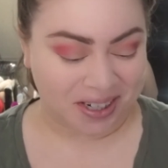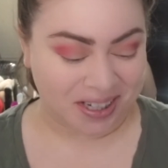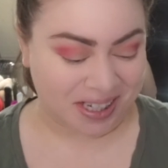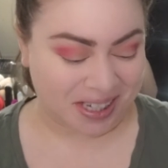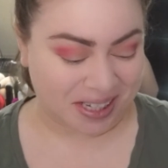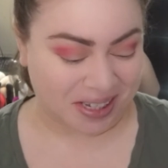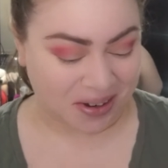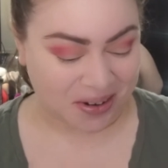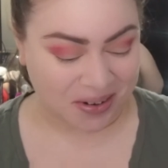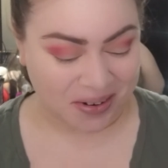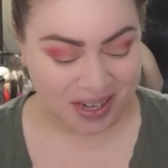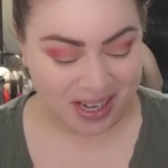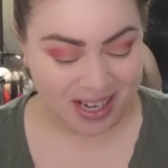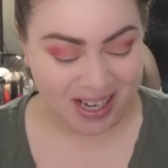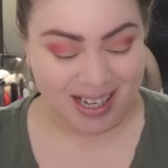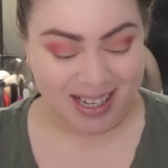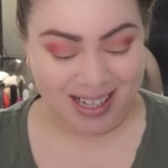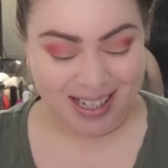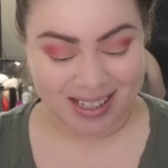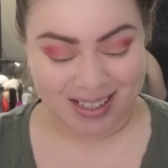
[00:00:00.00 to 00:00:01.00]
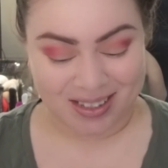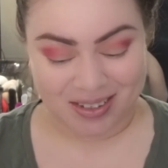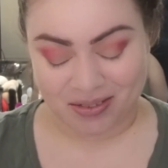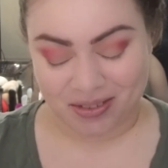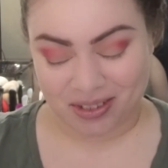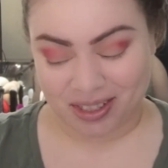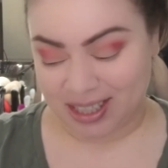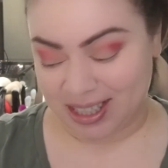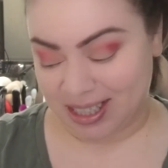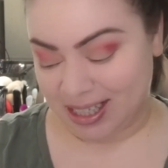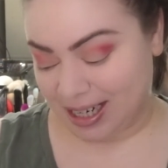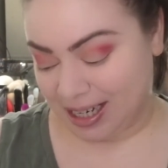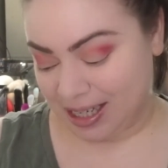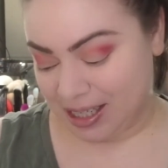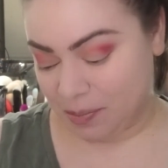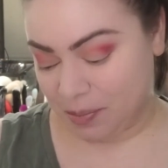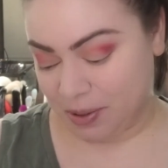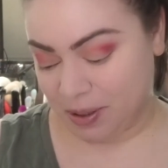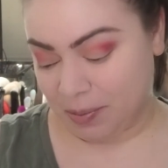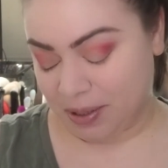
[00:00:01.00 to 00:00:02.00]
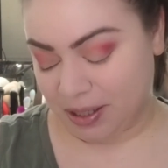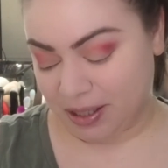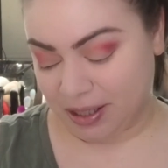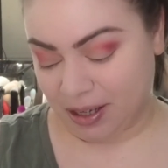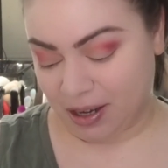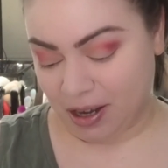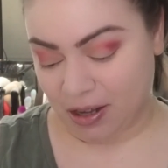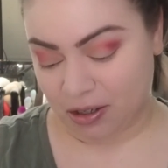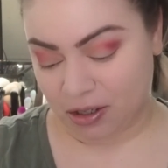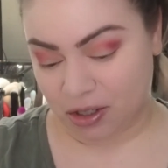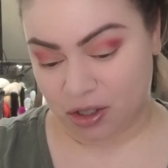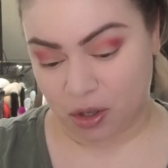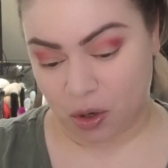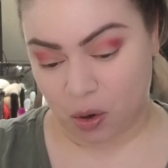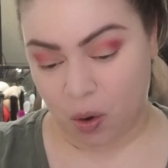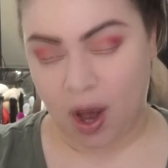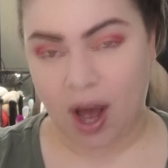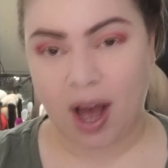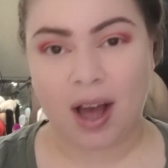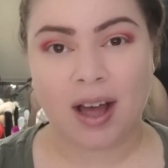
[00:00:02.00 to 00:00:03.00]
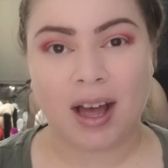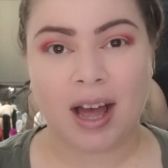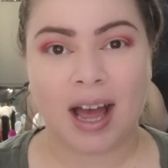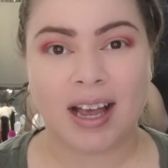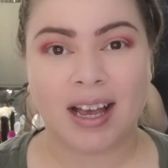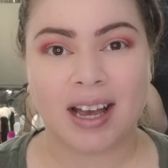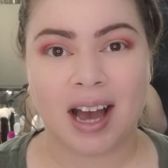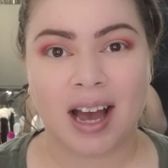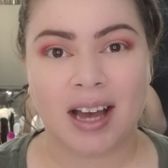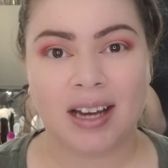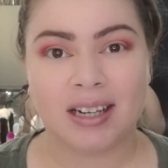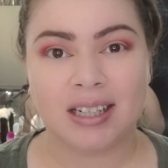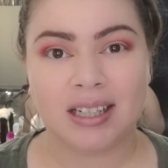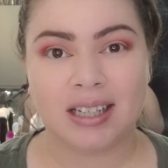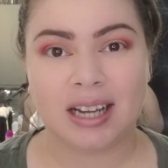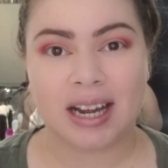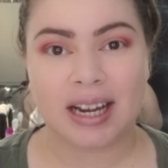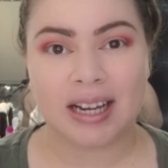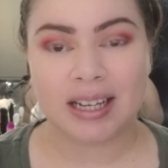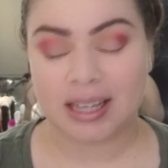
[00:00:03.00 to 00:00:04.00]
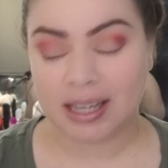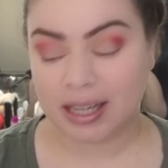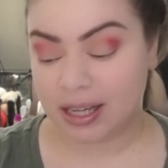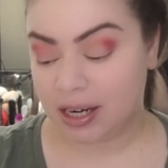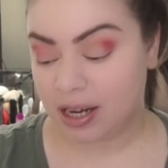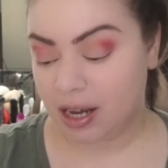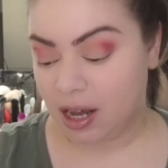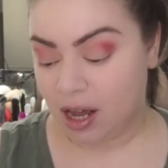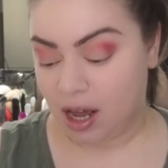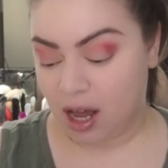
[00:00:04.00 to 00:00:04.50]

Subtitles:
So it's really a nice pigmented color. So I kind of like it.